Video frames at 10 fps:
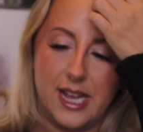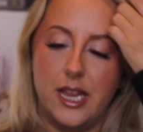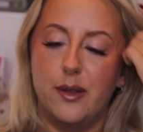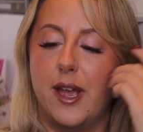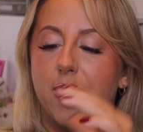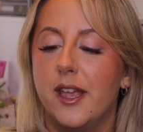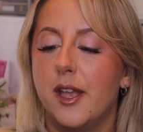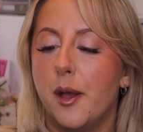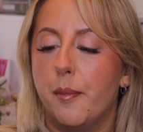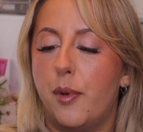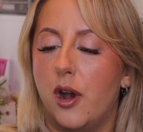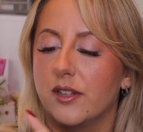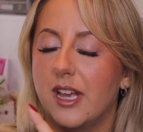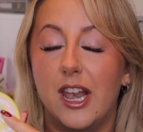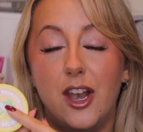anyway. And
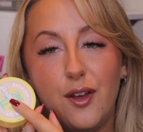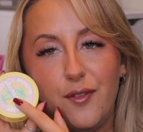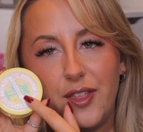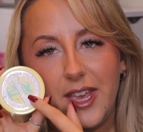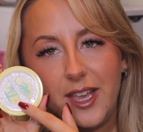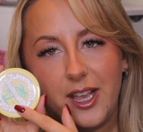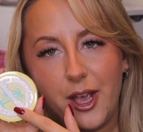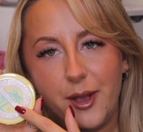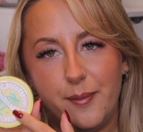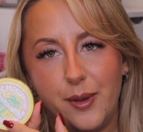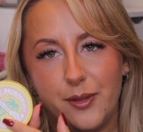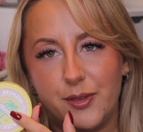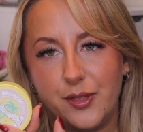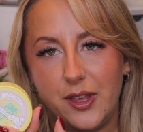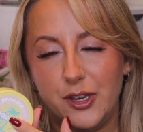I love the
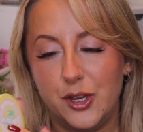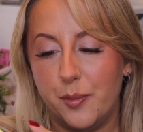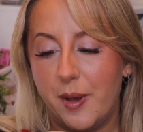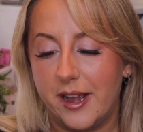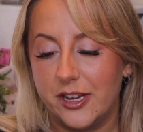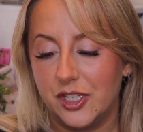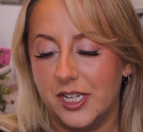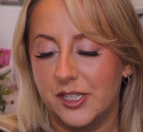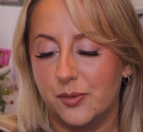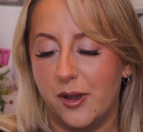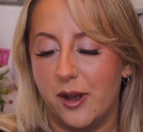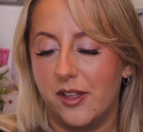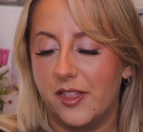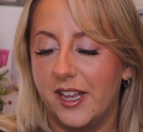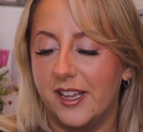new packaging as well. I
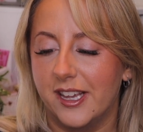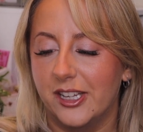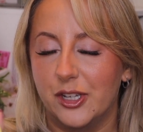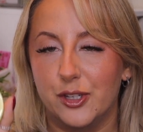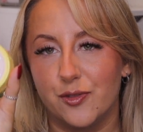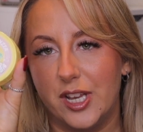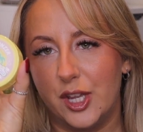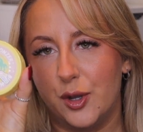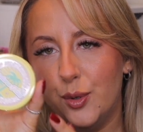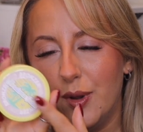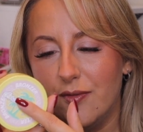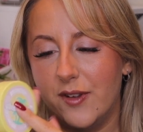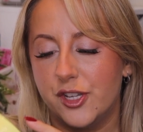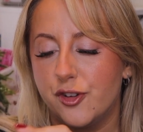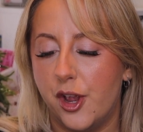think it looks really cool and
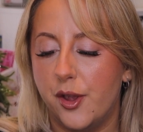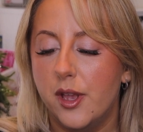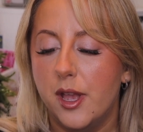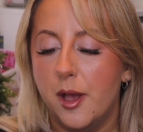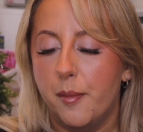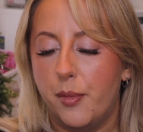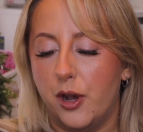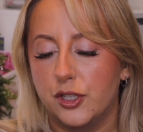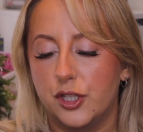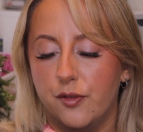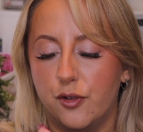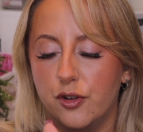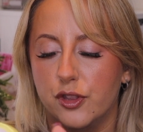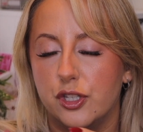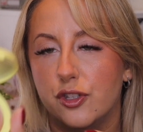retro. But you've
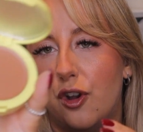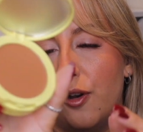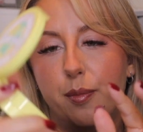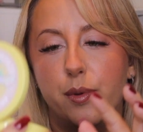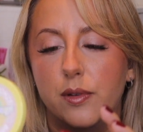got the top.